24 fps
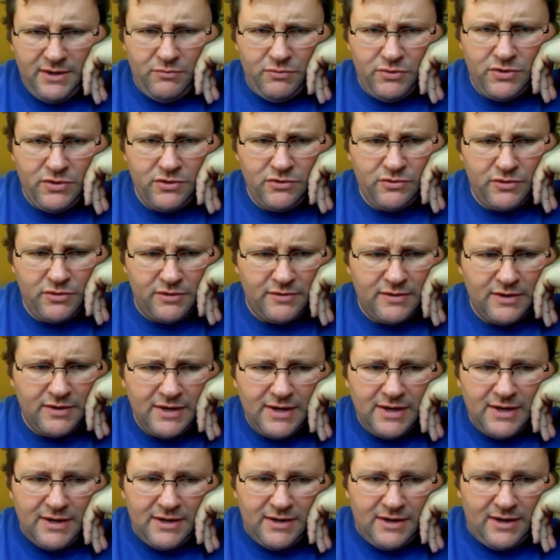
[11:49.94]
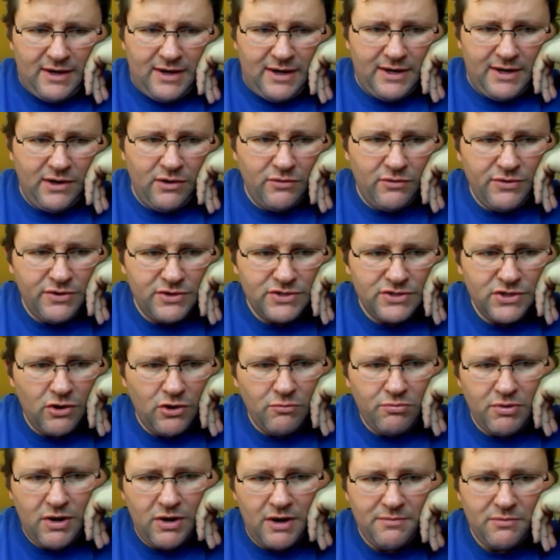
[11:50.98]
it wouldn't do it. I know there's
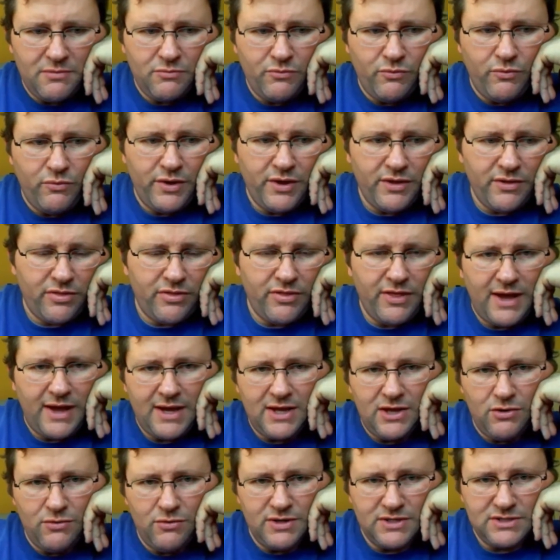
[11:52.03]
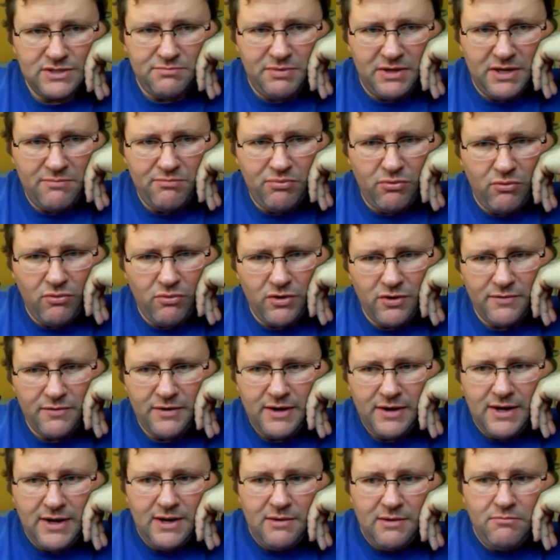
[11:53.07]
no problem with that USB port,
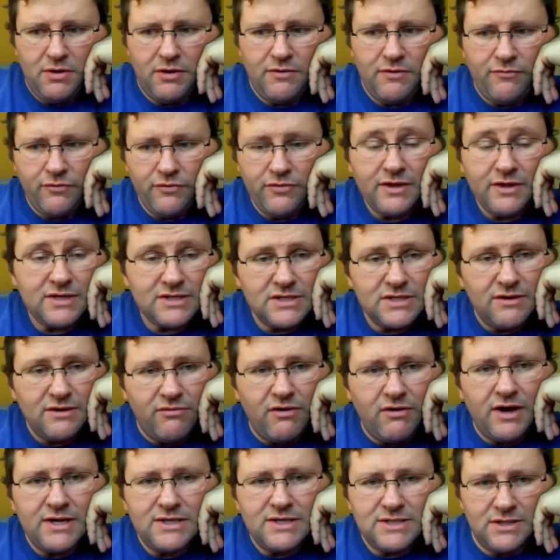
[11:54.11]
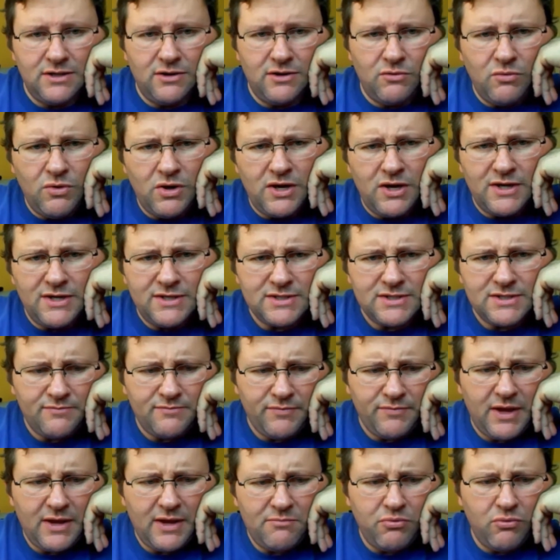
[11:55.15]
but for this device there was.
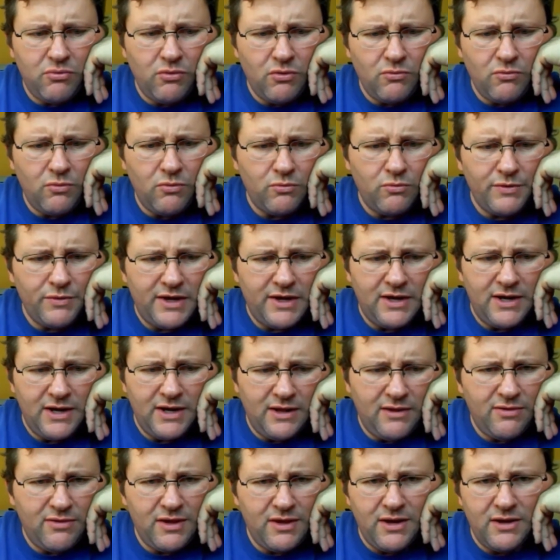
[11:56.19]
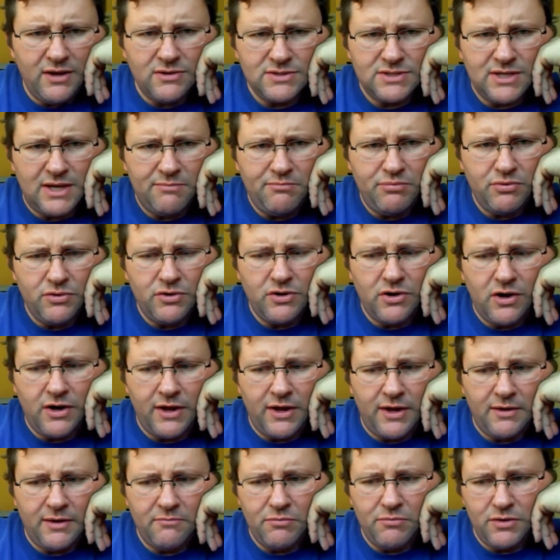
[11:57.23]
That port will read anything else I put
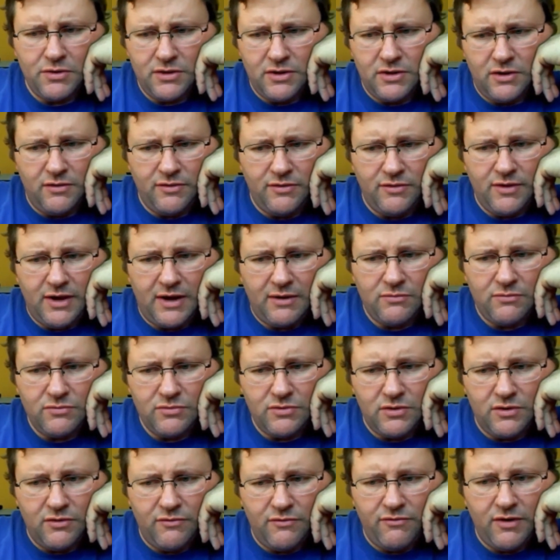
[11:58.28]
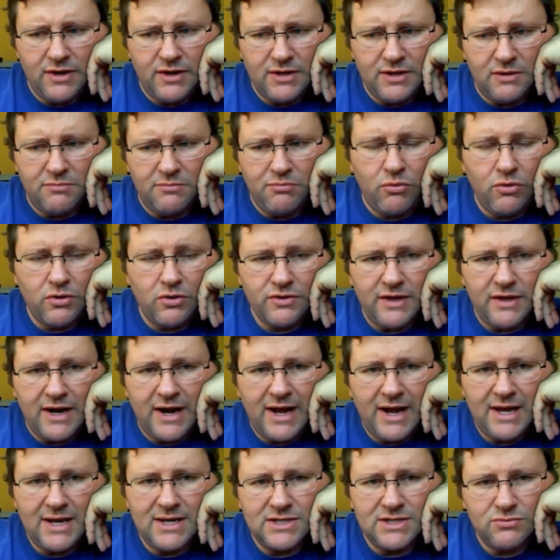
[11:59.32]
on it, but the port
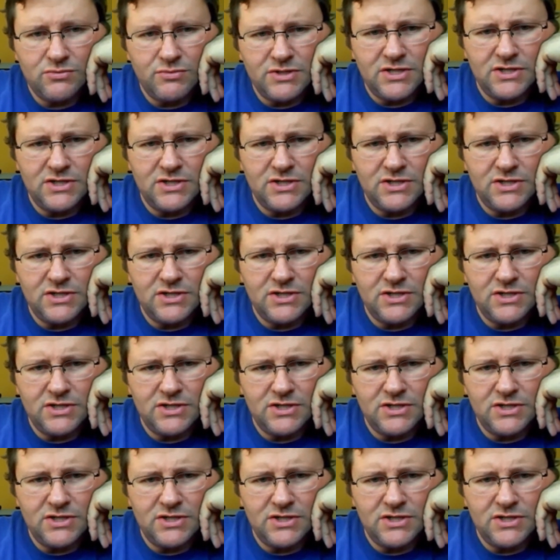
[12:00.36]
that I had to